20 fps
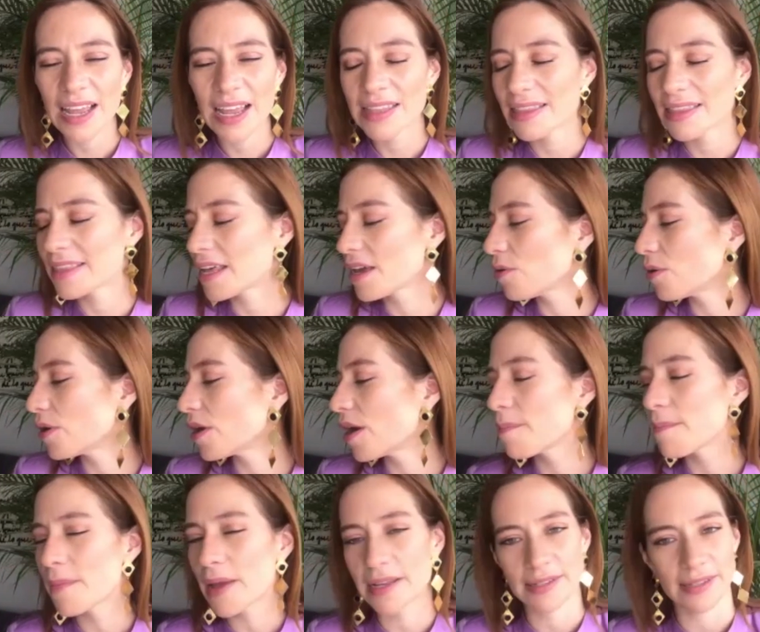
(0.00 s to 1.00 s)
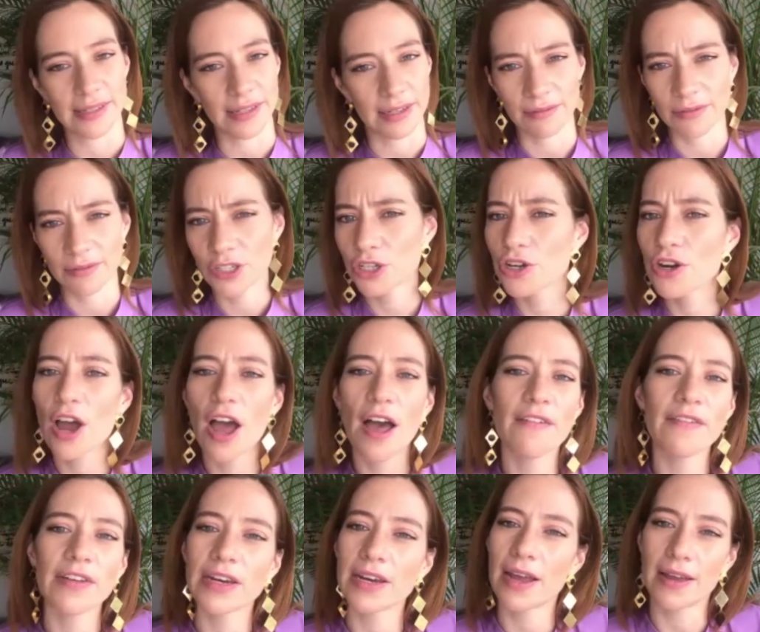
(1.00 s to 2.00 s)
They were amazing. You don't have
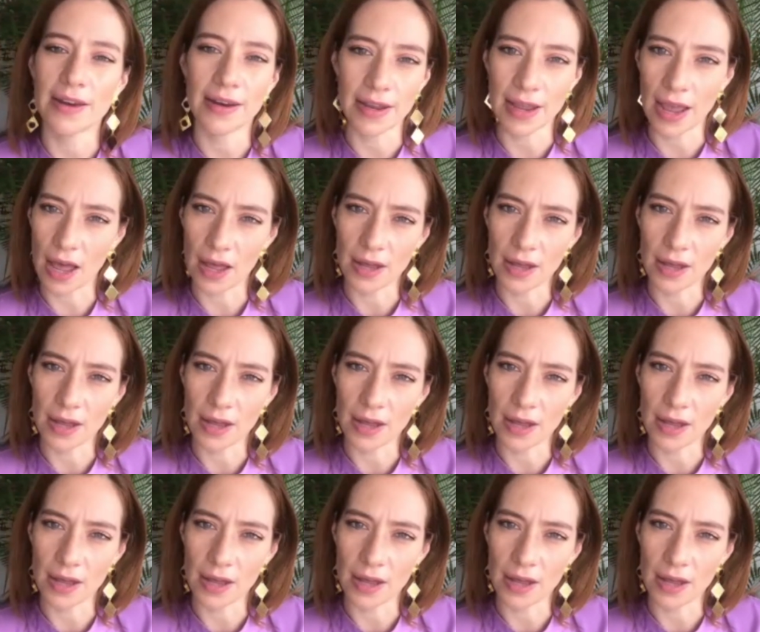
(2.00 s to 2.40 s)
any idea,